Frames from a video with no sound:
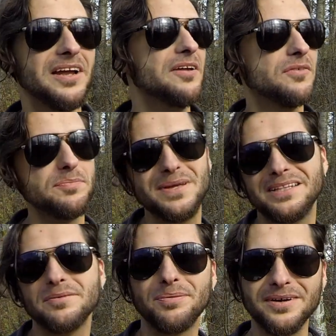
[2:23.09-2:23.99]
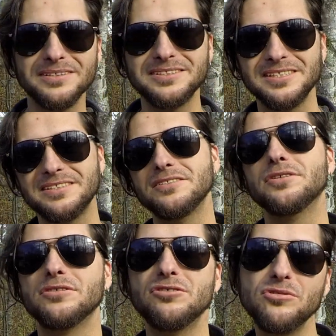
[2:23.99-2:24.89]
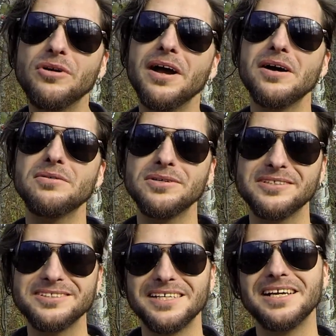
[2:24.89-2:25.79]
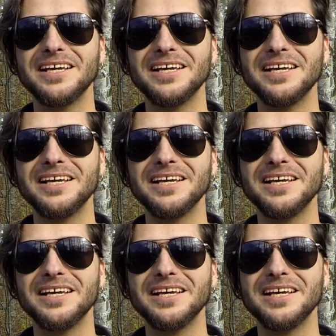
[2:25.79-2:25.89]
and repeat the process. It took 2 hours